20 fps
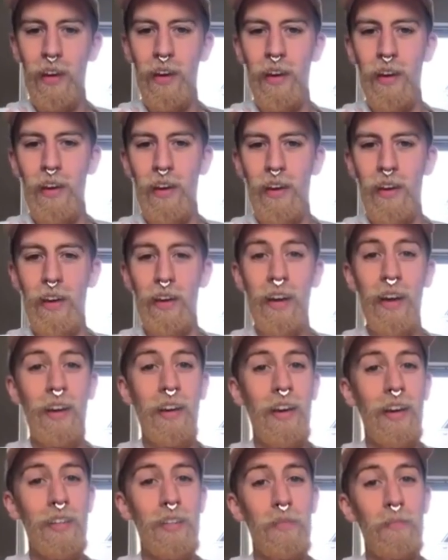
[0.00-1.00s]
Again, guys,
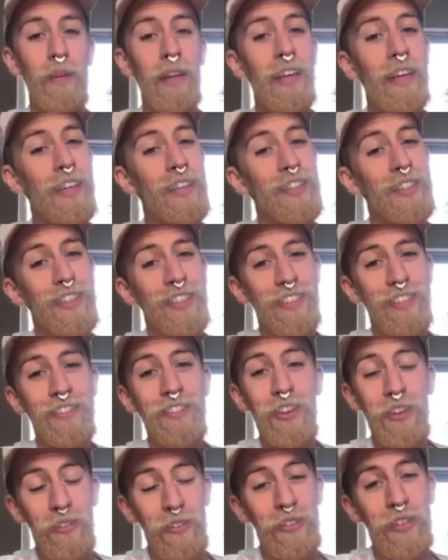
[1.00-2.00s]
please do
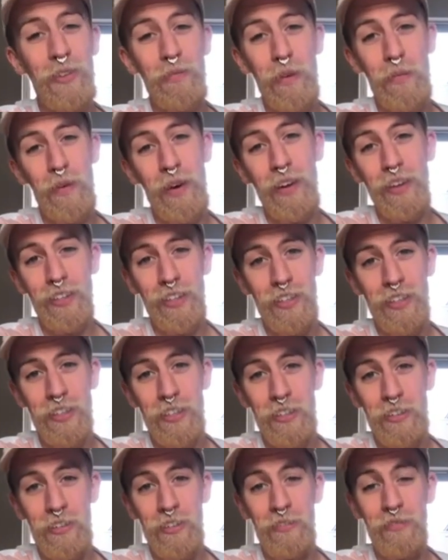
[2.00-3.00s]
send me pictures and
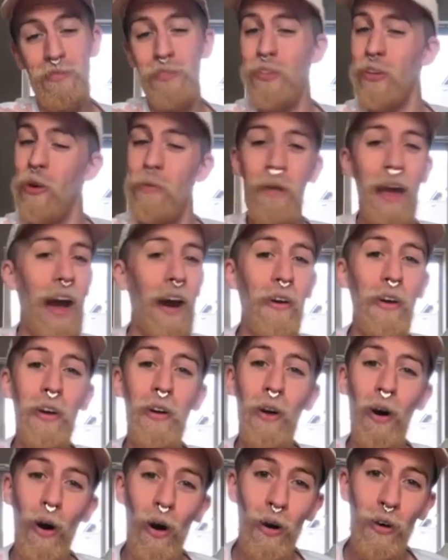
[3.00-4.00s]
show me how you got
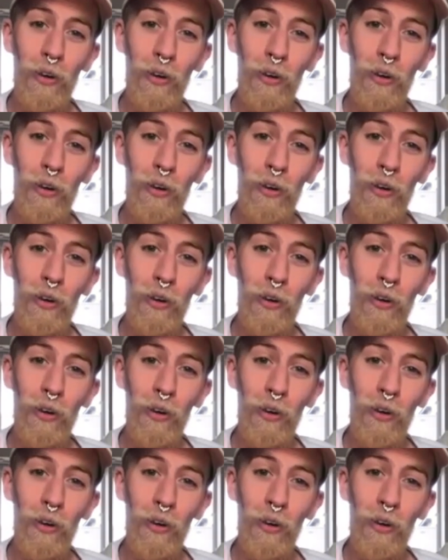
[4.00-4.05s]
on.